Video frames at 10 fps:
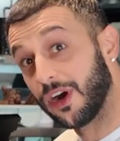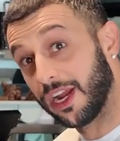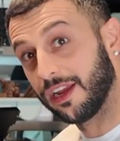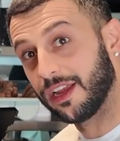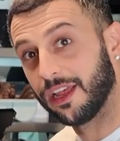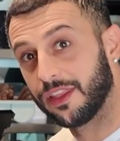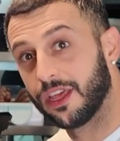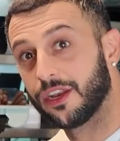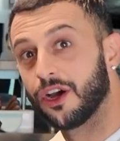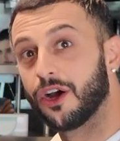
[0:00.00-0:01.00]
Right, and
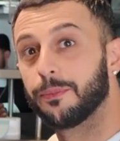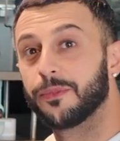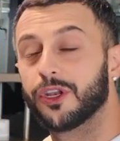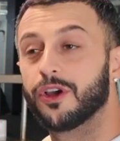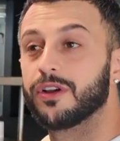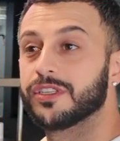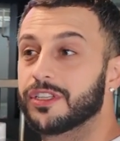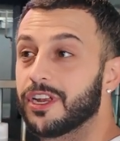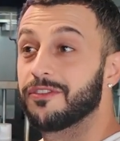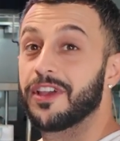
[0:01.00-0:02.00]
then
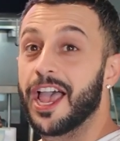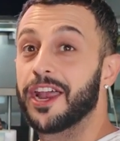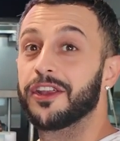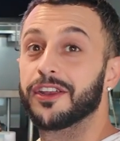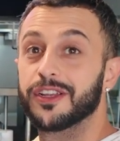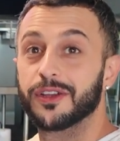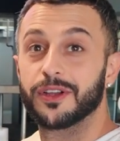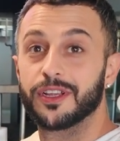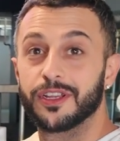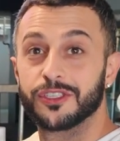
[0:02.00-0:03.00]
instead of adding,
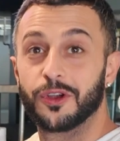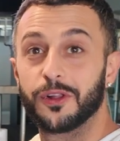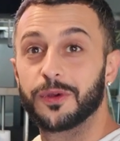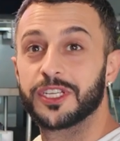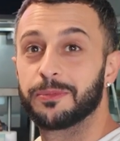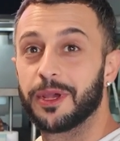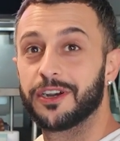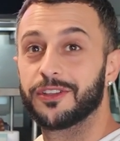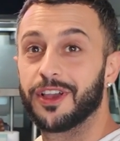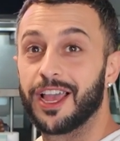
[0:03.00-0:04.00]
it's always
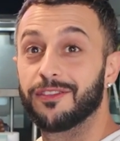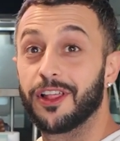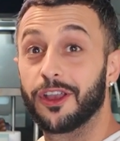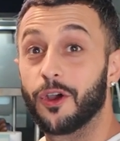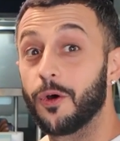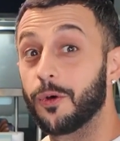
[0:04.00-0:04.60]
better to have like,